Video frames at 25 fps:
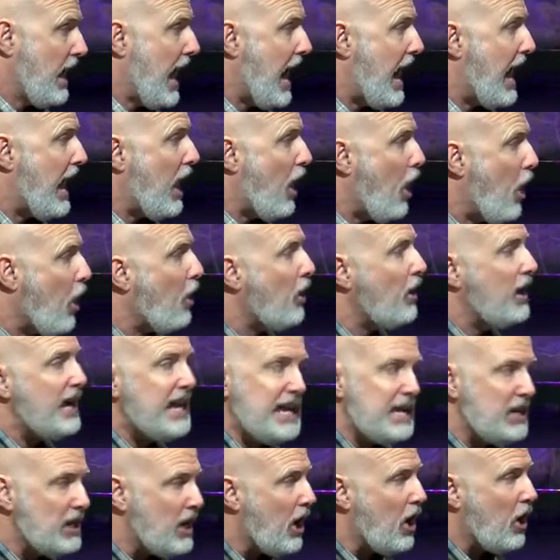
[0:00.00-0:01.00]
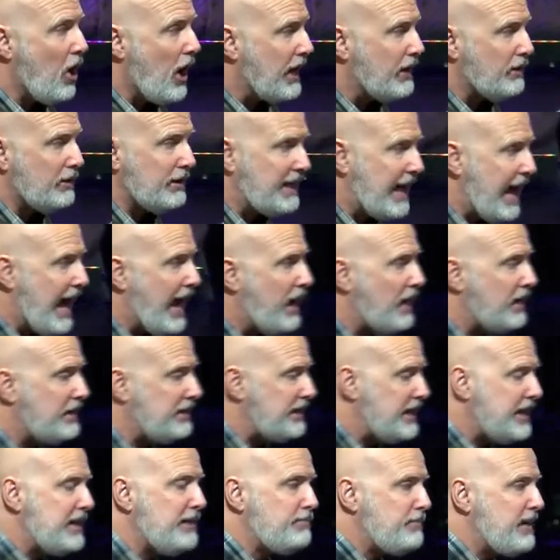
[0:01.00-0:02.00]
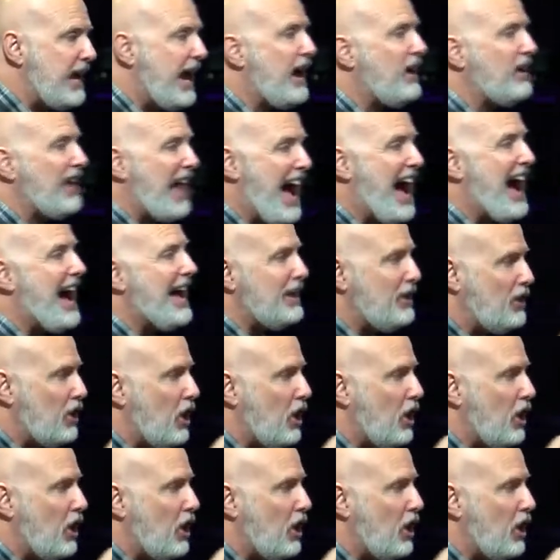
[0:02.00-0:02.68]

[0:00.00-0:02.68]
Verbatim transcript: I already know, uh, down, deep down, I